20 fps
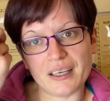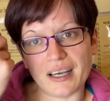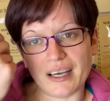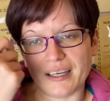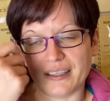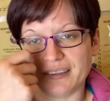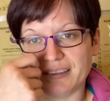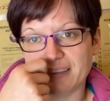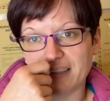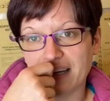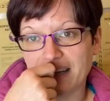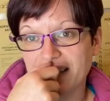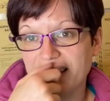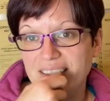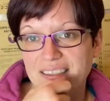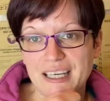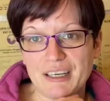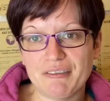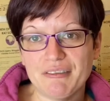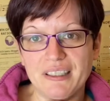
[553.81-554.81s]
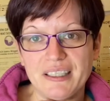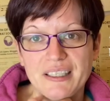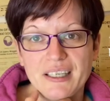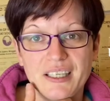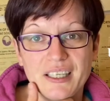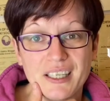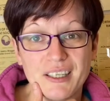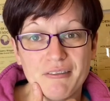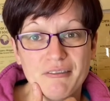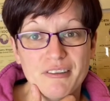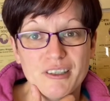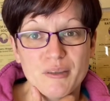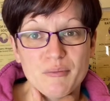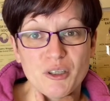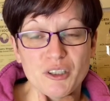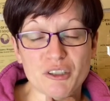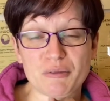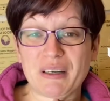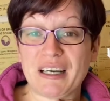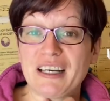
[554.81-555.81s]
And I can definitely kind of confirm
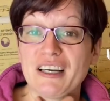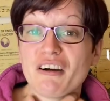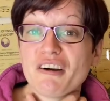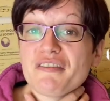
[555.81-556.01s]
or deny.